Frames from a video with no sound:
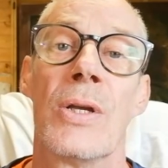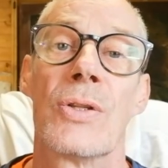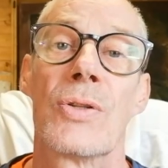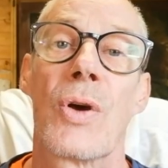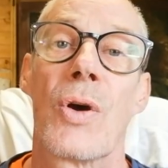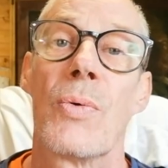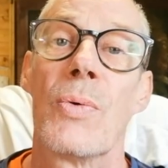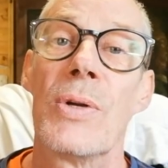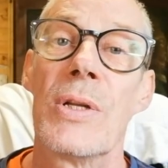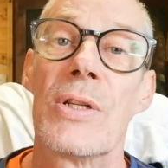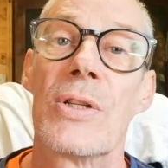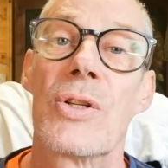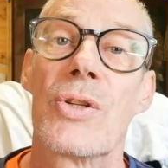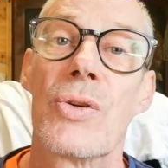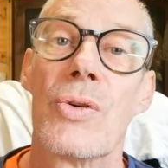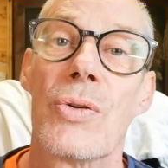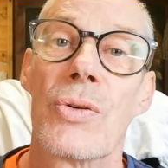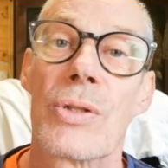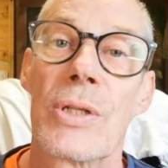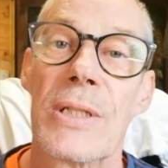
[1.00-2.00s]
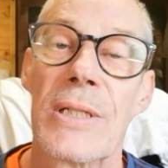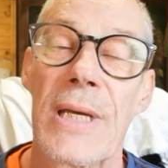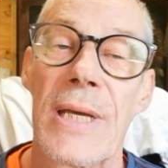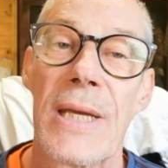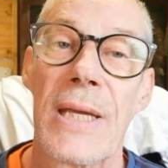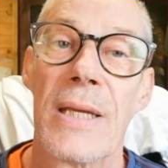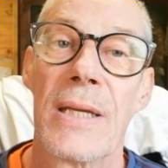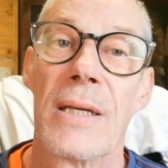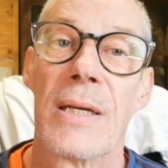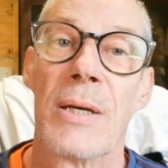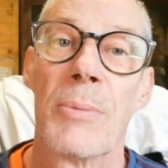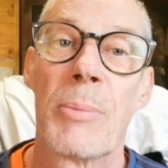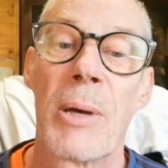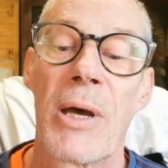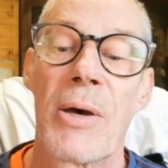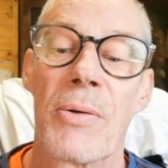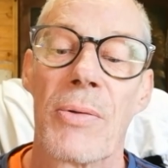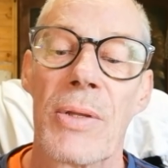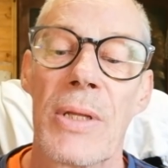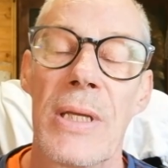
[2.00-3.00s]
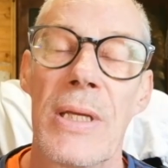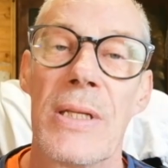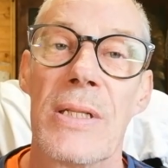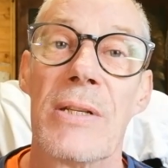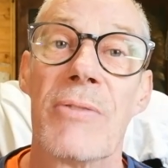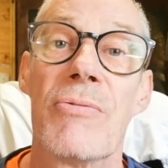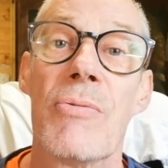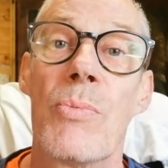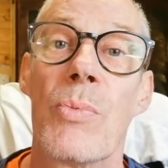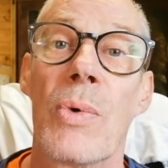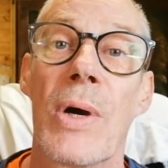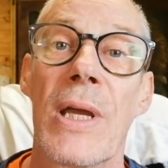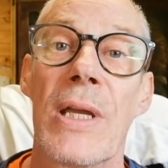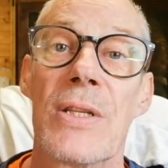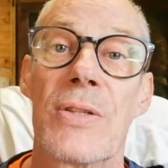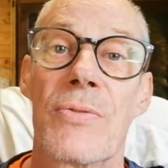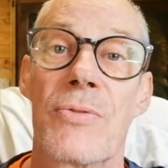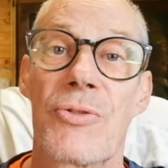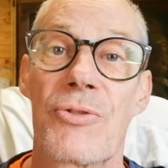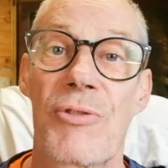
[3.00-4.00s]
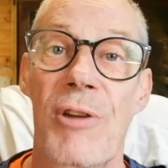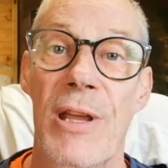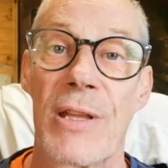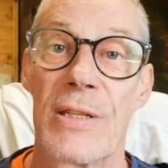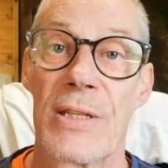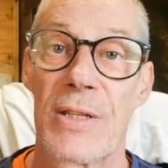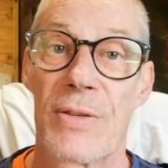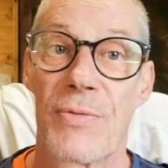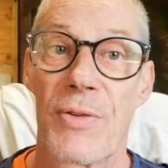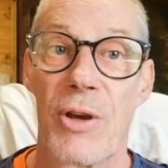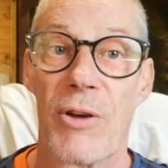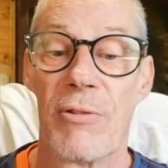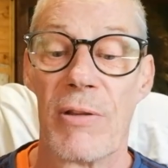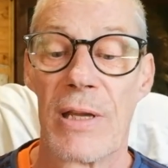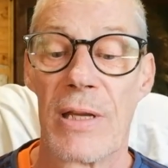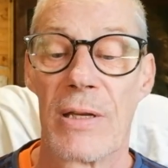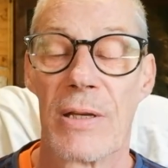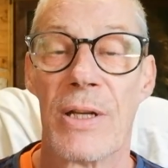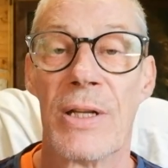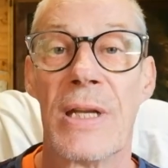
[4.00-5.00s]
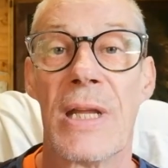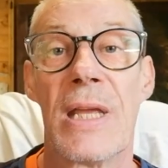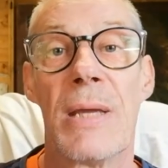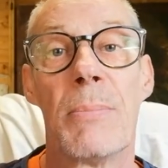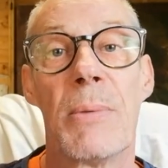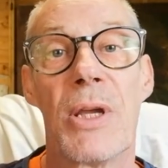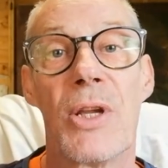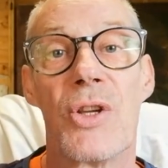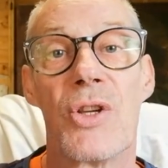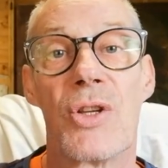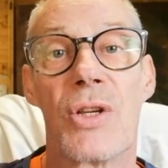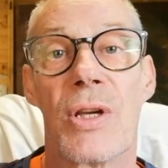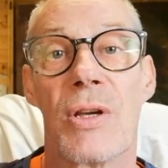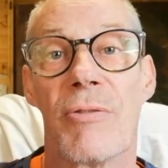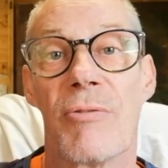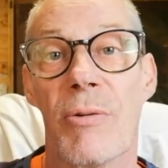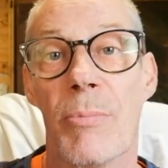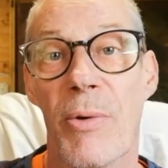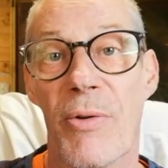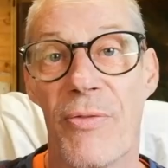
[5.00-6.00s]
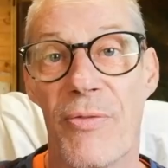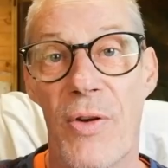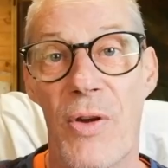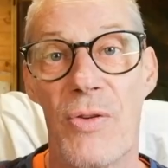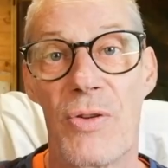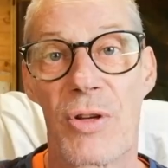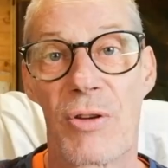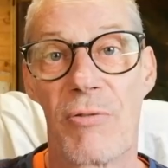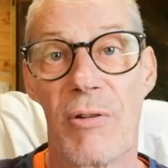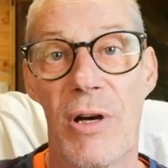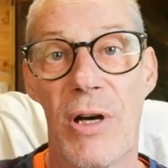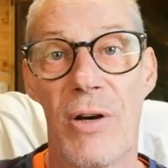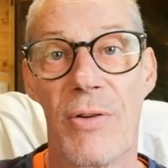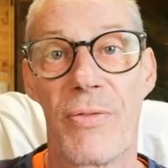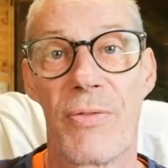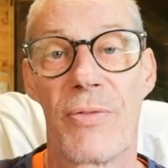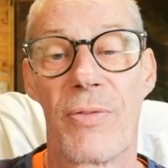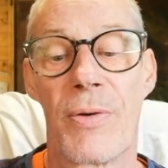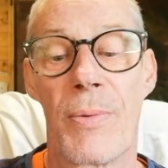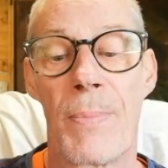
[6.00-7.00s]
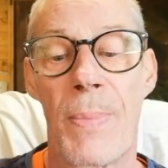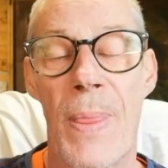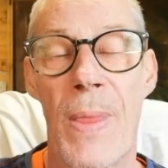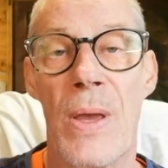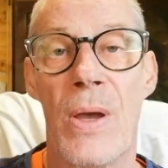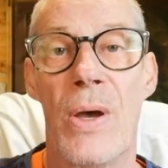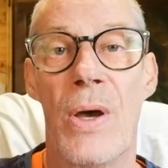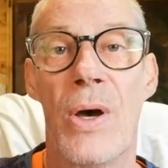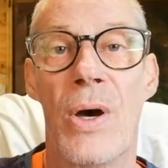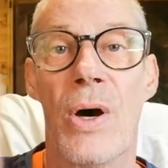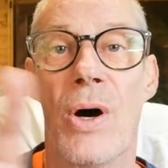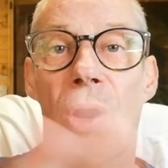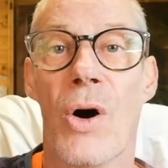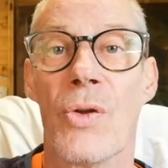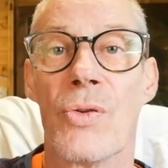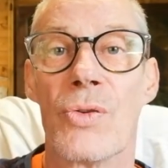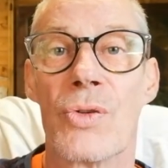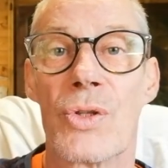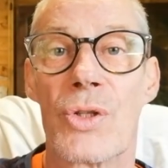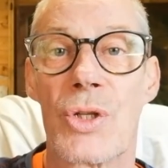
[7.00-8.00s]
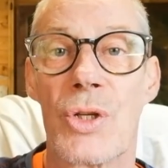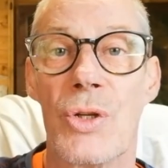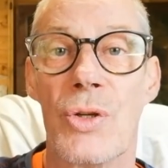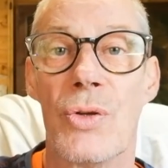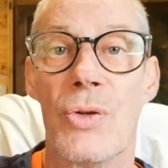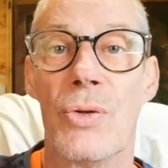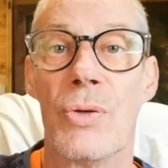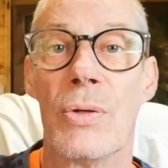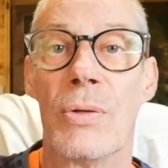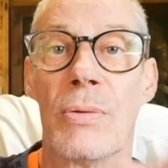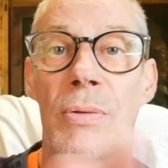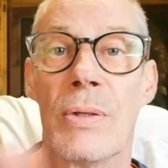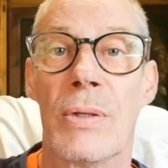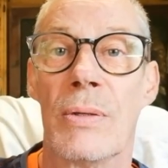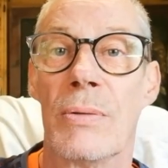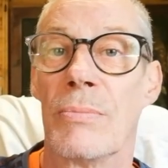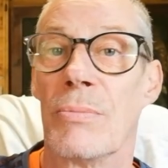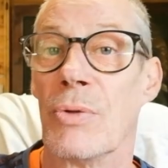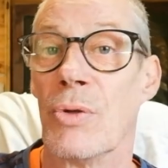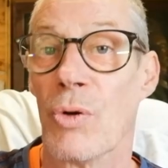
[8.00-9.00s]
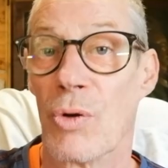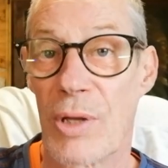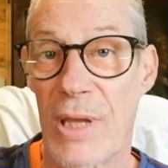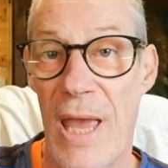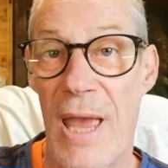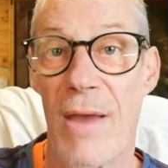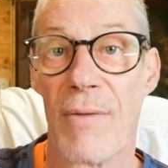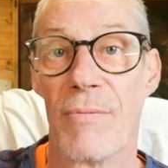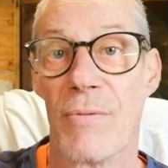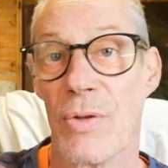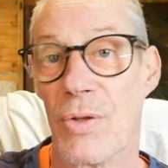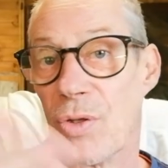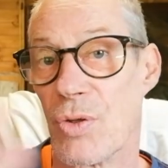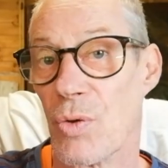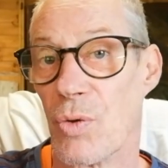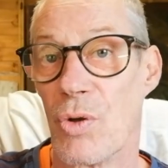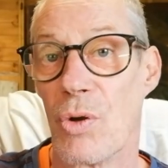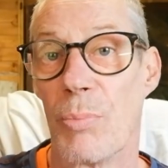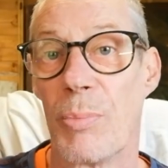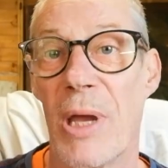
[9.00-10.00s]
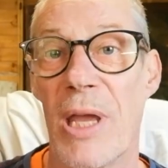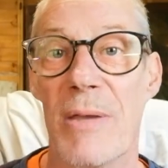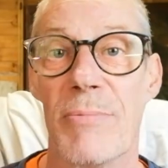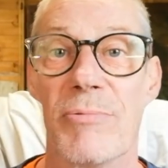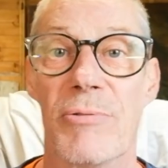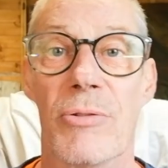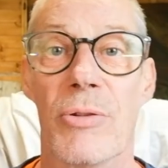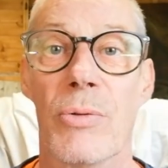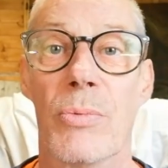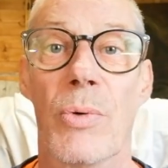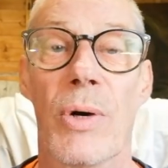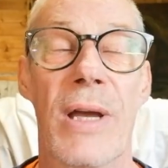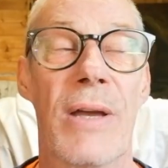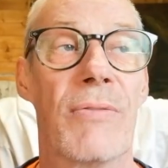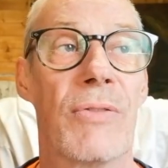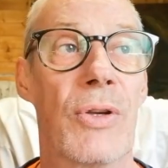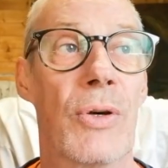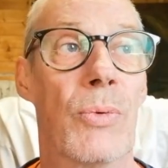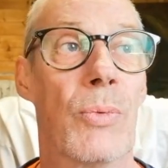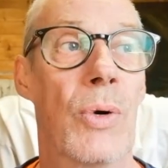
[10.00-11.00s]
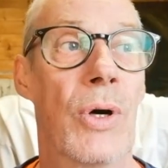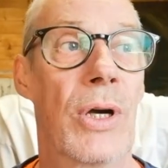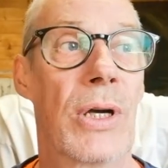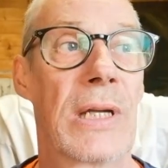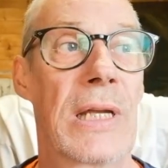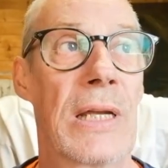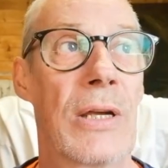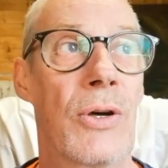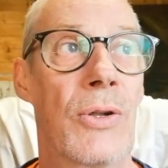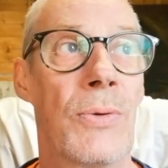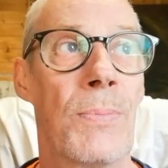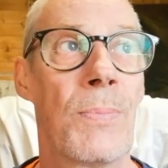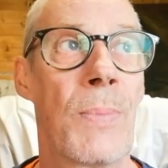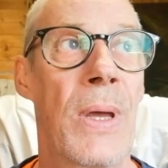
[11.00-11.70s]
So I wanted to talk today about the different ways of transferring an image from a photograph onto your canvas or your paper or whatever you're working on,